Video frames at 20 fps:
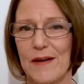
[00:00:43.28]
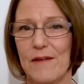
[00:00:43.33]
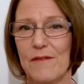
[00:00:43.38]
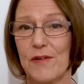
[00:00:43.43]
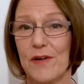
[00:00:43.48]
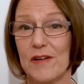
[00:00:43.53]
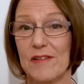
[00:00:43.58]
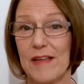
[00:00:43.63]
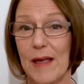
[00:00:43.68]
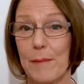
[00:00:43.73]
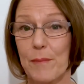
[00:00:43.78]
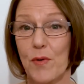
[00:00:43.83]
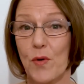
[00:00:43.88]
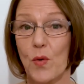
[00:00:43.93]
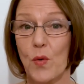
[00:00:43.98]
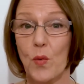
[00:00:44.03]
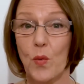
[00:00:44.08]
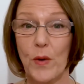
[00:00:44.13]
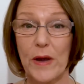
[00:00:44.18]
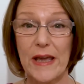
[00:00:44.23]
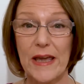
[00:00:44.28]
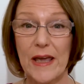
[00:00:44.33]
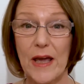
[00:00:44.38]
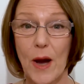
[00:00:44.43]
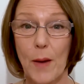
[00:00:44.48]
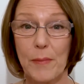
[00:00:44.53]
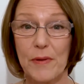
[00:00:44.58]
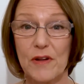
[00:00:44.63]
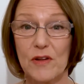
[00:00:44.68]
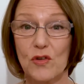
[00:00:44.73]
For example, waking
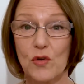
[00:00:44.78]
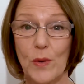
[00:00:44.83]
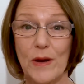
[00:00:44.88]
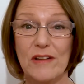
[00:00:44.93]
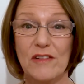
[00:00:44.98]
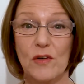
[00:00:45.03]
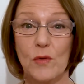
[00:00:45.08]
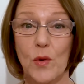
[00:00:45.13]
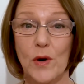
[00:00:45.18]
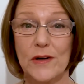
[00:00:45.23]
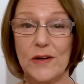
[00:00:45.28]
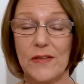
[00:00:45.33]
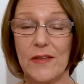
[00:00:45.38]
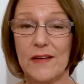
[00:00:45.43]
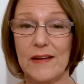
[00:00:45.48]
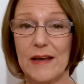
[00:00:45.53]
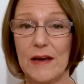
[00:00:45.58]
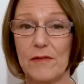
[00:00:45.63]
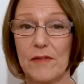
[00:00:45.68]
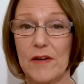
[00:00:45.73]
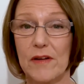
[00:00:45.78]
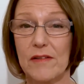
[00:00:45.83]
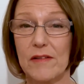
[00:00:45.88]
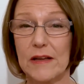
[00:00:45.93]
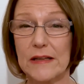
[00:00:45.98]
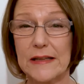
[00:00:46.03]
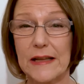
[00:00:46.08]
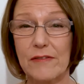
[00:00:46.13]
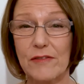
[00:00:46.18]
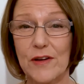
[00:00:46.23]
up at 21 on the day of a
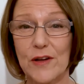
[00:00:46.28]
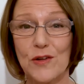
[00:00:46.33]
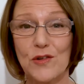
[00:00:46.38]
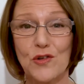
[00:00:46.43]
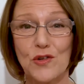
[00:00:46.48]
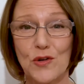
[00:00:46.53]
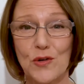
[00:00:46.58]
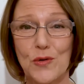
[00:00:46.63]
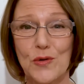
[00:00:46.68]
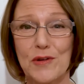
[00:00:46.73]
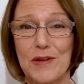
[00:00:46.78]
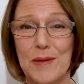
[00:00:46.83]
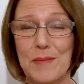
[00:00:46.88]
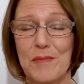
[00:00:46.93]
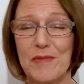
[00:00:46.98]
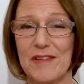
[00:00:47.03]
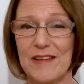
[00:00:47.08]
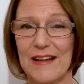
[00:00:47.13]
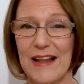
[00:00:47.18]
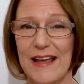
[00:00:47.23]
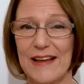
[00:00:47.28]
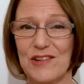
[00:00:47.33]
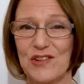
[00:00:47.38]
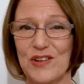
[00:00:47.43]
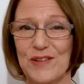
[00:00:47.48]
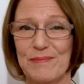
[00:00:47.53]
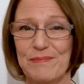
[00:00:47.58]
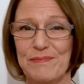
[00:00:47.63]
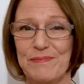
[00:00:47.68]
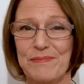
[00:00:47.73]
significant judo team
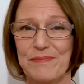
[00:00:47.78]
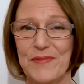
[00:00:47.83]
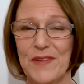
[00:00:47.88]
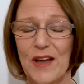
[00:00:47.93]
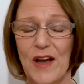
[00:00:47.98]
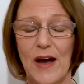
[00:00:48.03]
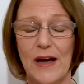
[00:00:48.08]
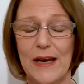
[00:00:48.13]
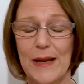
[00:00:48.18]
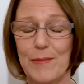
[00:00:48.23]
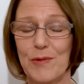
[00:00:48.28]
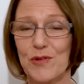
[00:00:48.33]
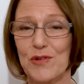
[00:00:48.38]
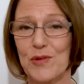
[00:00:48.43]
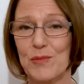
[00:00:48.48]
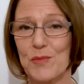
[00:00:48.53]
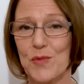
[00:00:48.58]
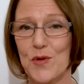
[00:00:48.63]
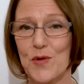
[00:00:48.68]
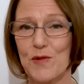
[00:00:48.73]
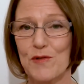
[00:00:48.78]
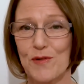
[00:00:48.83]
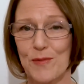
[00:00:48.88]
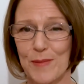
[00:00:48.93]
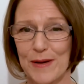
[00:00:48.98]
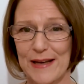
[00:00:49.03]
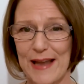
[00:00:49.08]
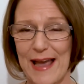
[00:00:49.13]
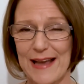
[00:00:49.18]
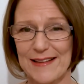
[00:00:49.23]
selection, unable to move from
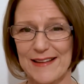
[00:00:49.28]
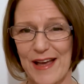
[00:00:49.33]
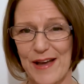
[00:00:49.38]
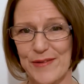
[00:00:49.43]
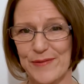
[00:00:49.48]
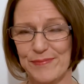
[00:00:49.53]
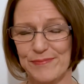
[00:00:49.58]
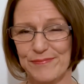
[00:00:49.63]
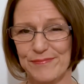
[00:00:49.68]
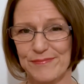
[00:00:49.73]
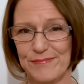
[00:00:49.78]
my neck down.